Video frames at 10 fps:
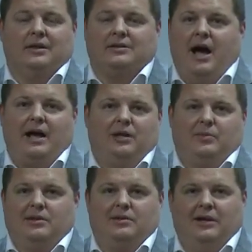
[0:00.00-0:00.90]
It's not going
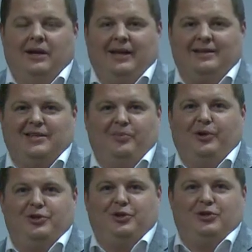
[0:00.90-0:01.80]
to be as
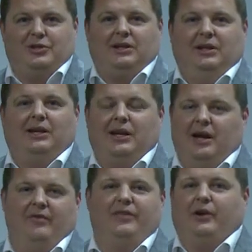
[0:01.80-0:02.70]
simple as you just clicking
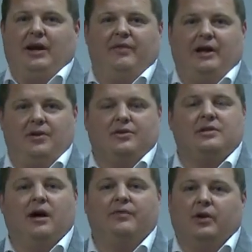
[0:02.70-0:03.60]
on and figuring everything out
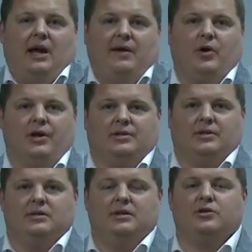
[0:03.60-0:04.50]
yourself. You're going to have
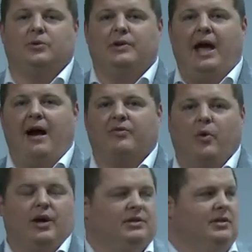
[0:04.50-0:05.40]
questions. And so when you have
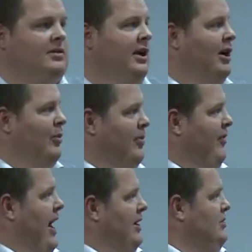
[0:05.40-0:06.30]
questions, we
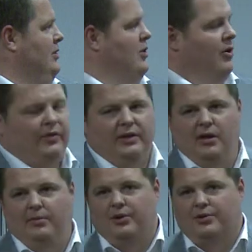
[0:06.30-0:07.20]
provide you a toll-free
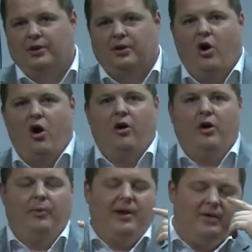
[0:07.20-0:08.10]
number. You can
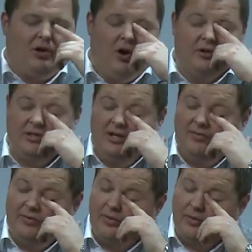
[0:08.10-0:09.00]
call. We have a call center
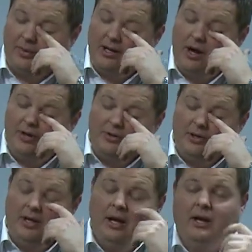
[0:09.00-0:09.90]
of over
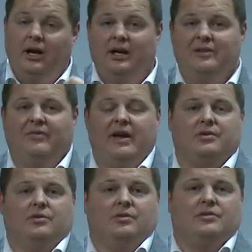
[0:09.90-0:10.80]
300
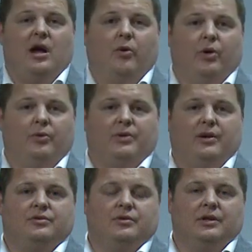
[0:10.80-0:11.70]
investors that work with
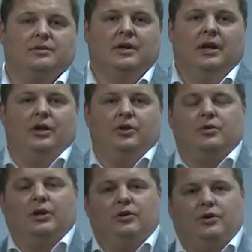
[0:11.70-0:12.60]
our students.
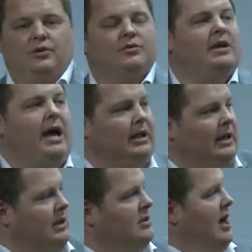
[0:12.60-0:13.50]
You can use that
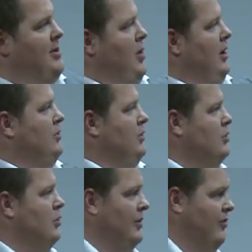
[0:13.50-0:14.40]
anytime you want to,
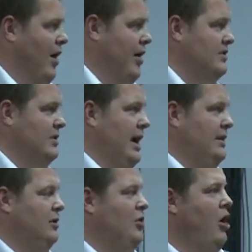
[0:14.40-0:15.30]
24 hours a day,
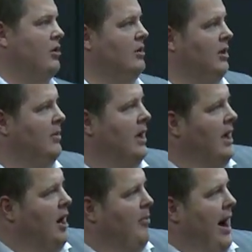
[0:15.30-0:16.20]
to talk to them
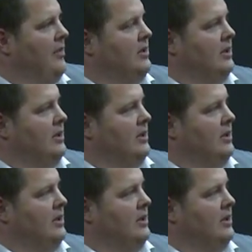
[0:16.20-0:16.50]
about the